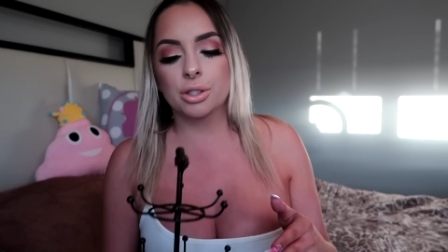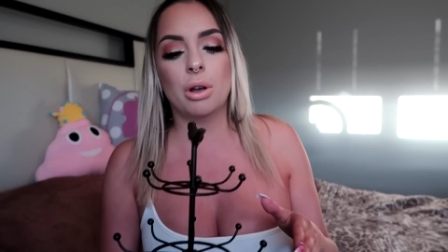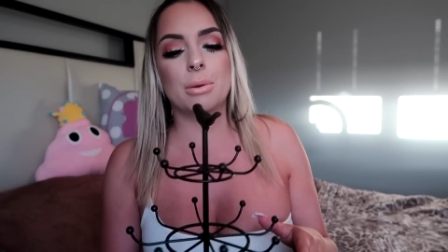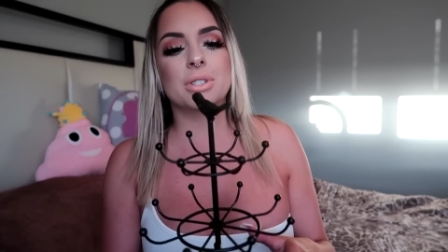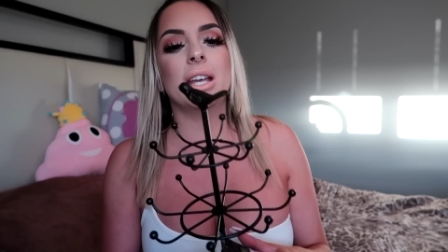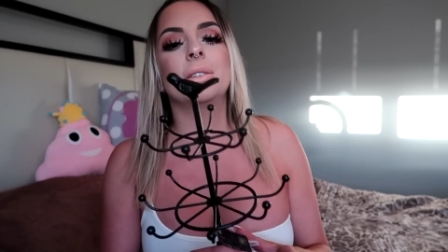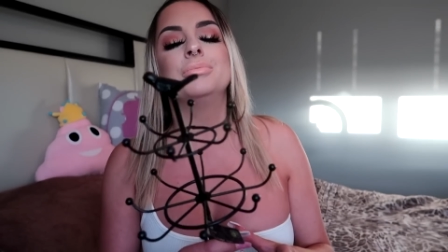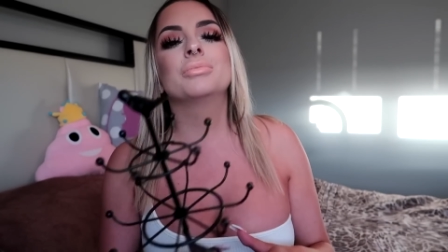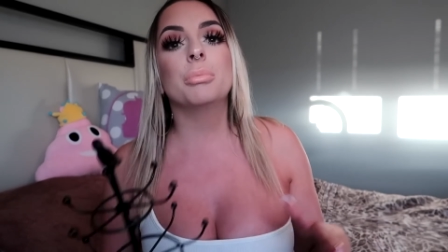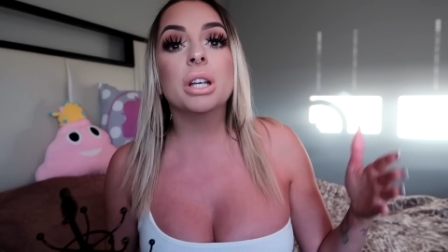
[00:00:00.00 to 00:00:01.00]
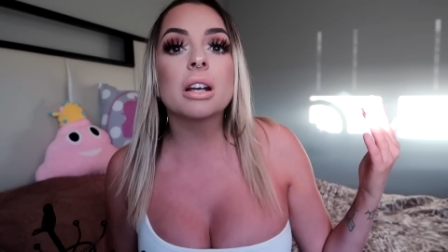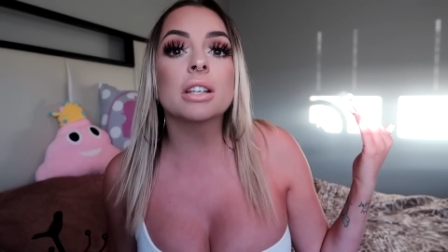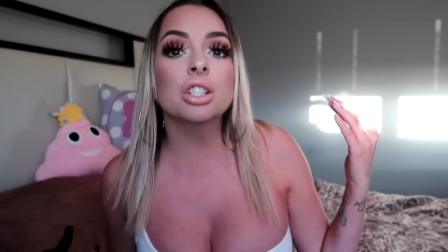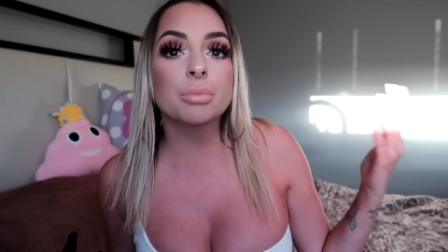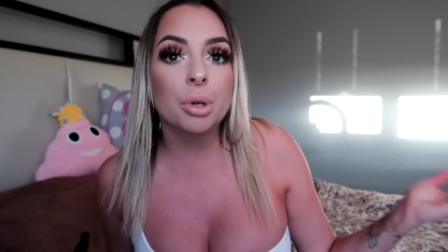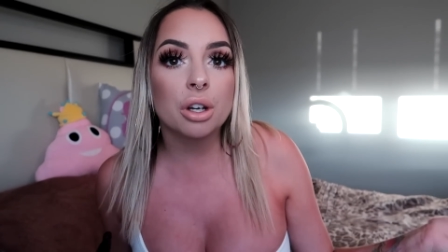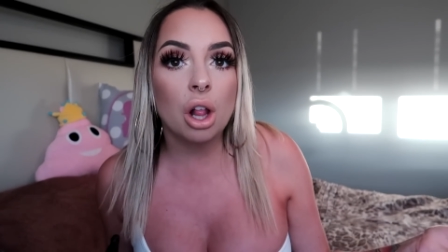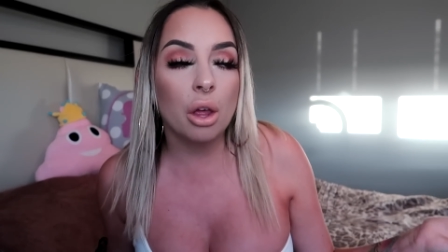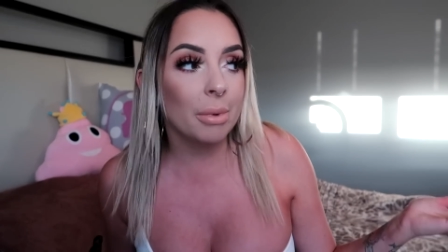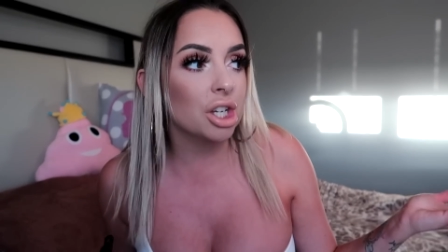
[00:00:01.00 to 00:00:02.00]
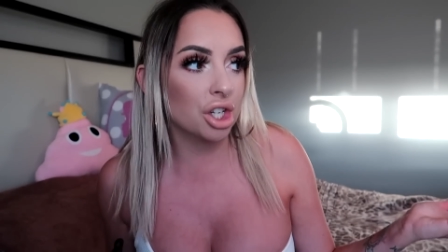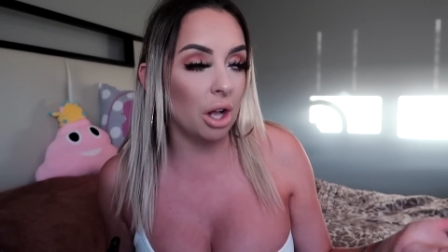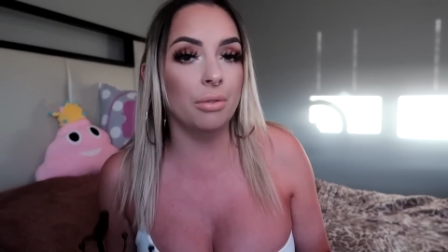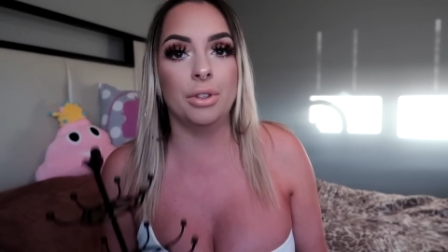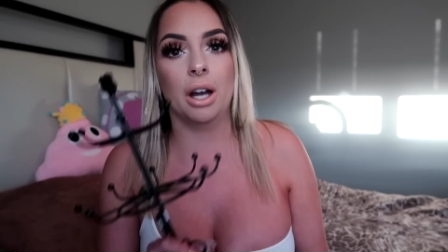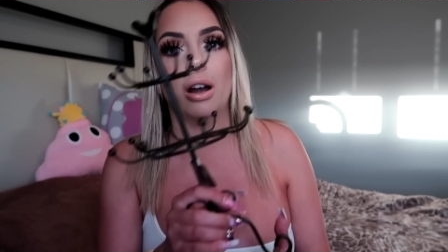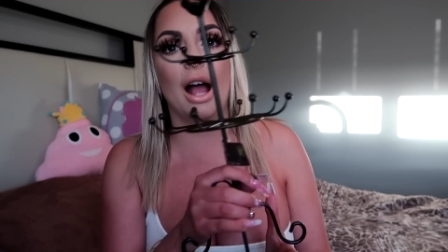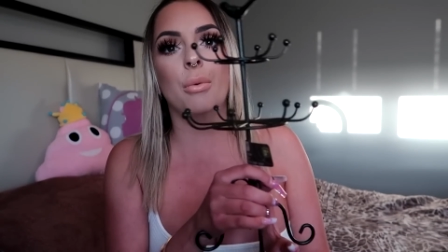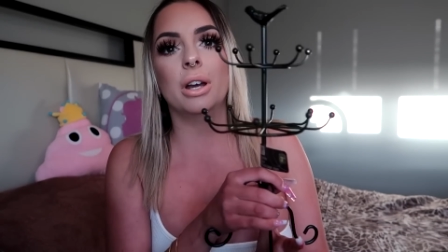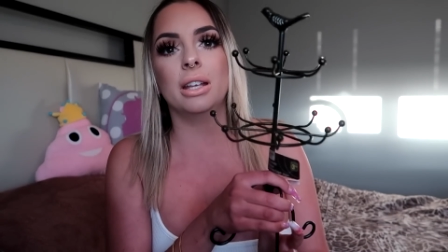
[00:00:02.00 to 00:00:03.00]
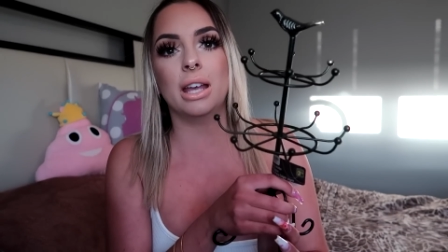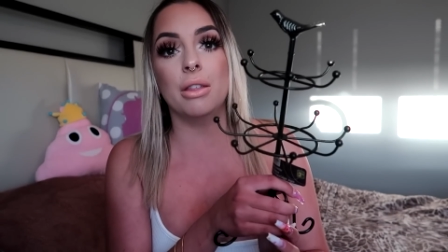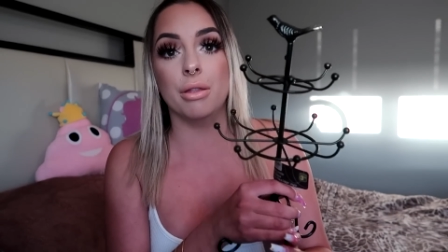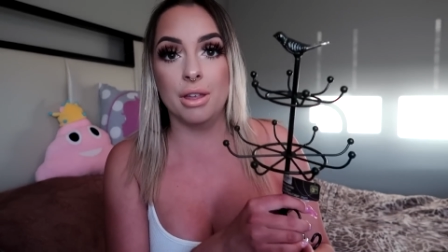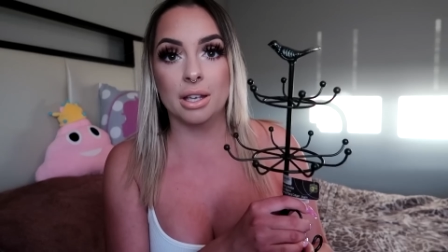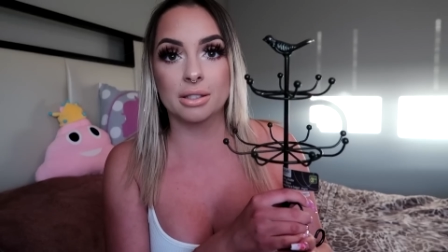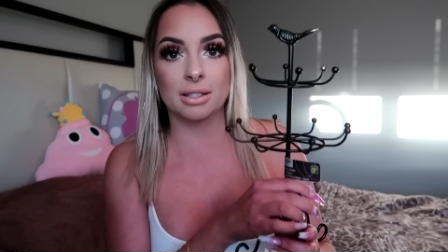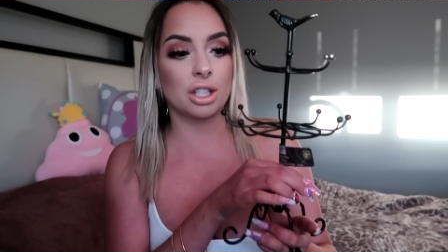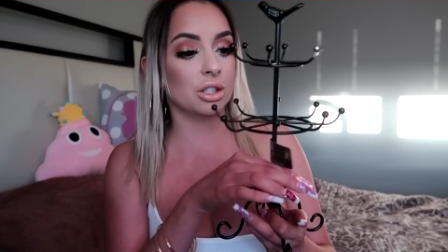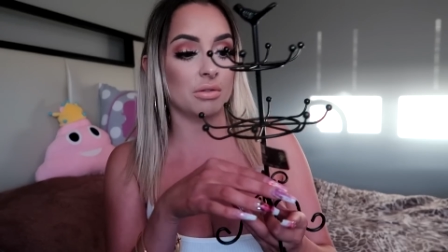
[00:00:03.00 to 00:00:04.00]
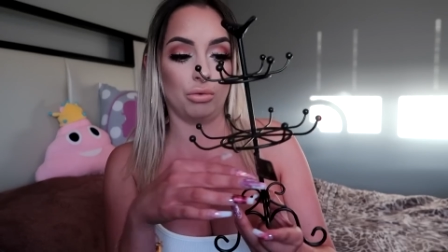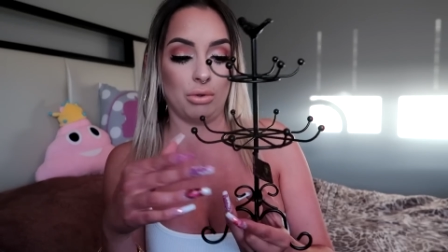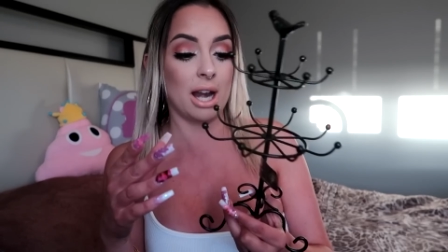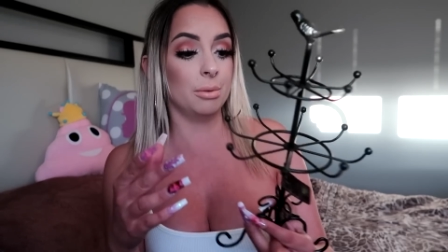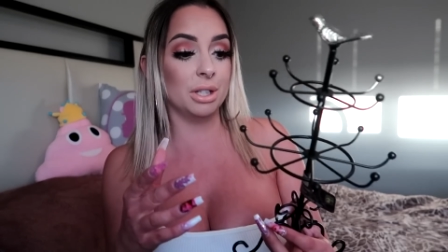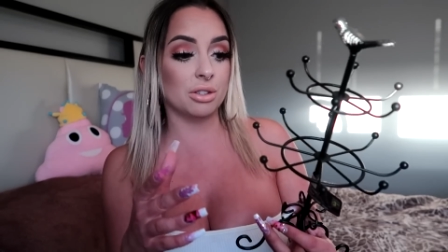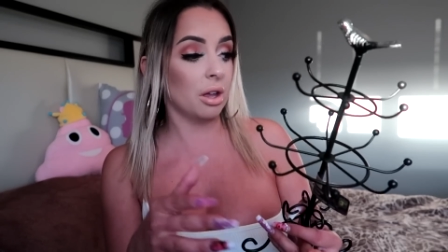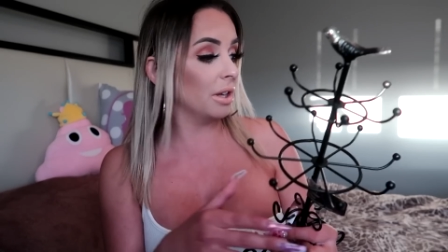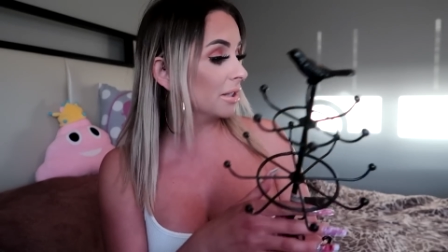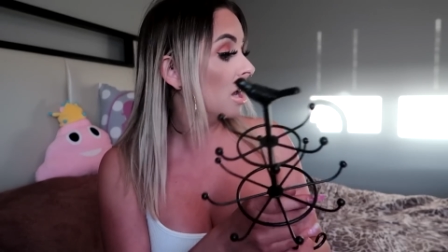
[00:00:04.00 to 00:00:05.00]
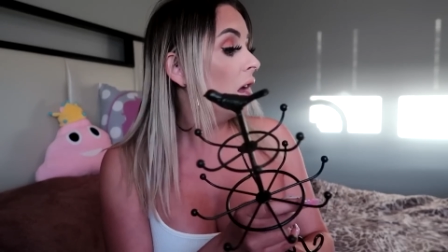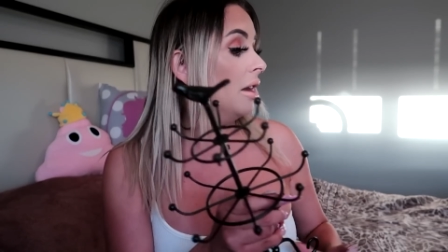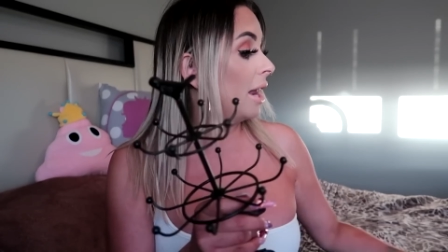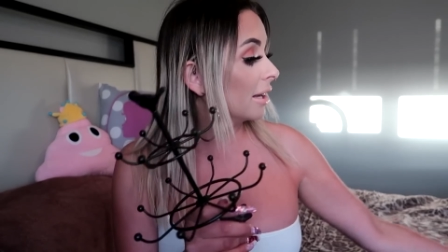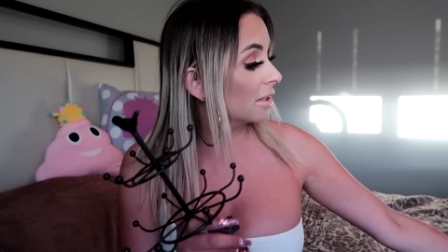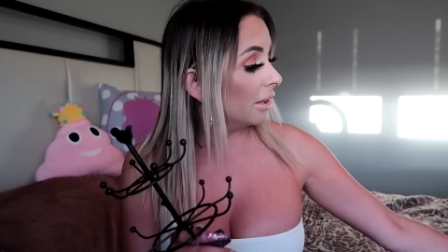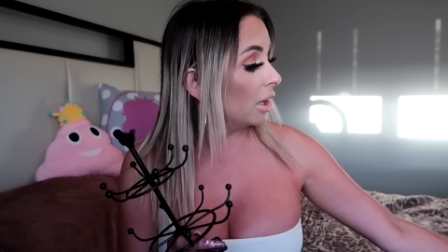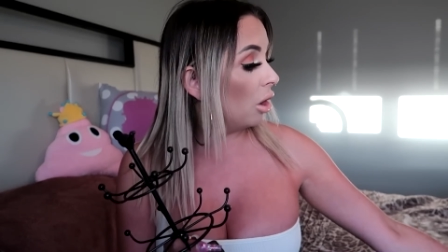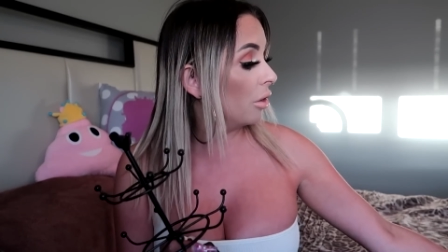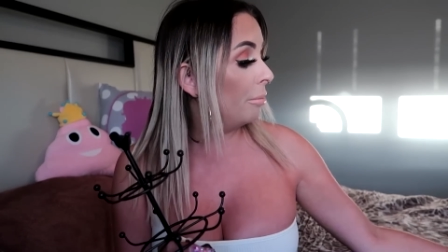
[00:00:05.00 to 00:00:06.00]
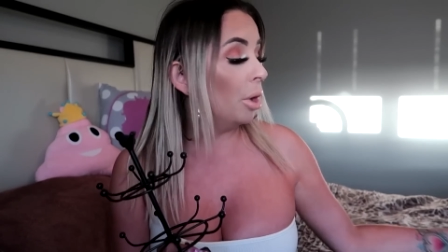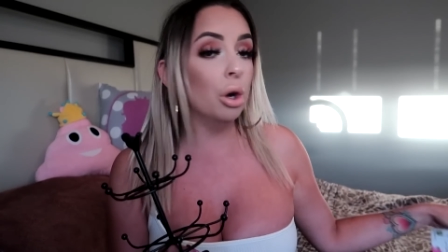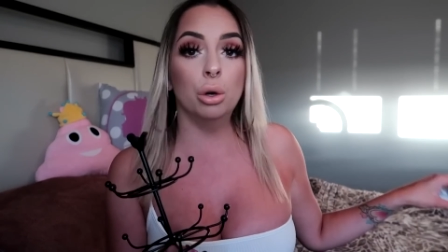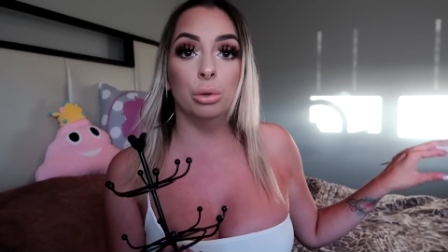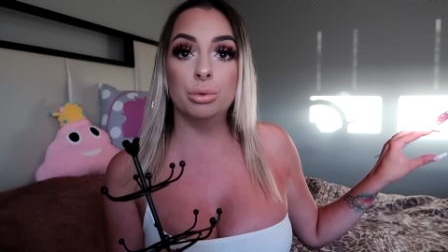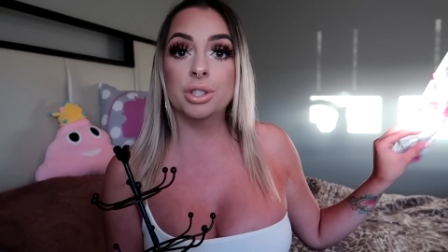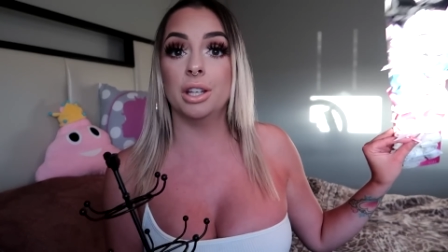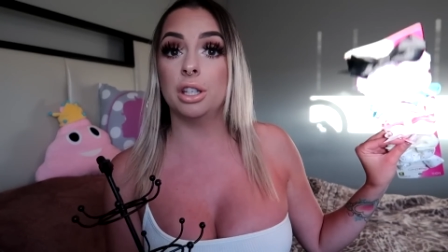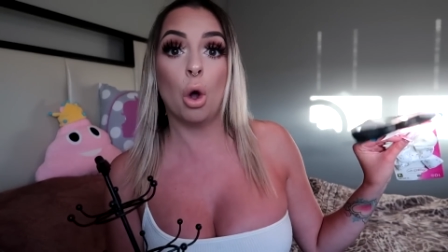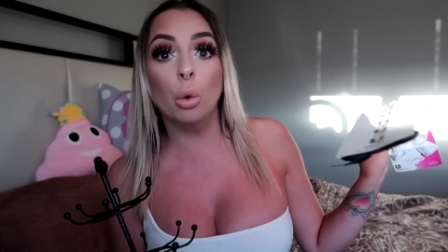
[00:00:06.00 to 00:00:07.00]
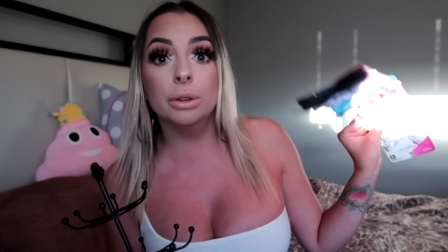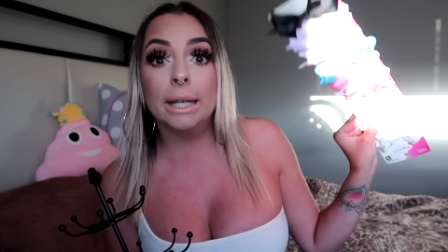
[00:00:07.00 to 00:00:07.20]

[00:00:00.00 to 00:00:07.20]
So I was like, because I just put it all on my shelf there, I wanna get this, because I just randomly saw this next to like all the bows and the old